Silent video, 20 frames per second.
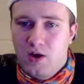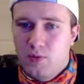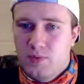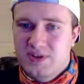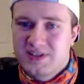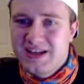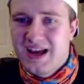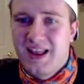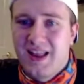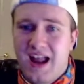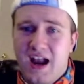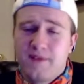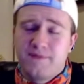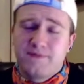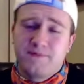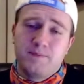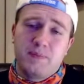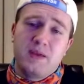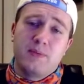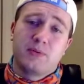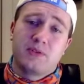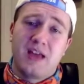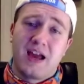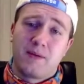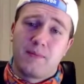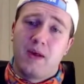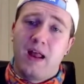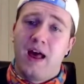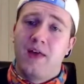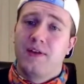We saw a lot of people talk
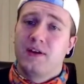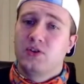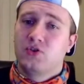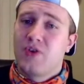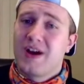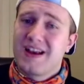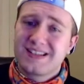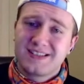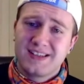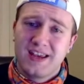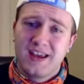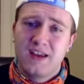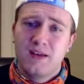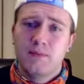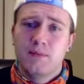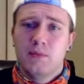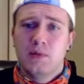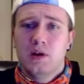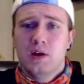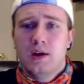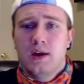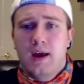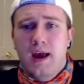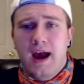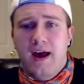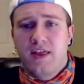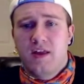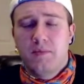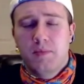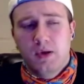about how they trust him,
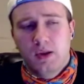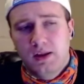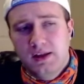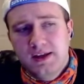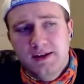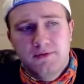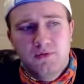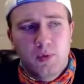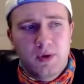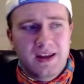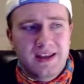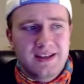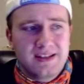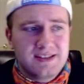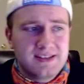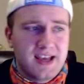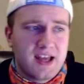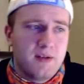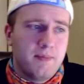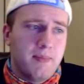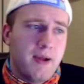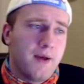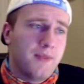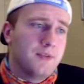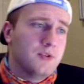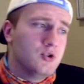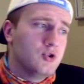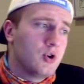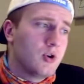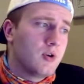how they believed what he said about the
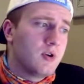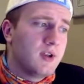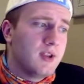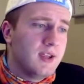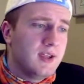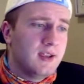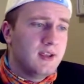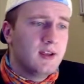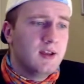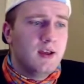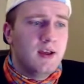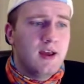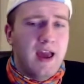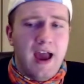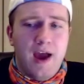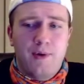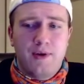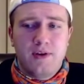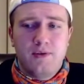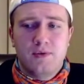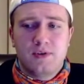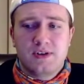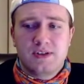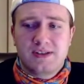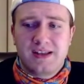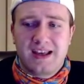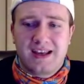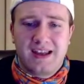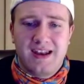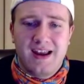journey, how he was
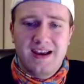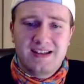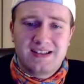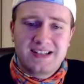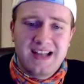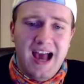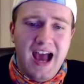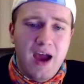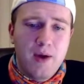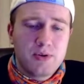like a nice guy.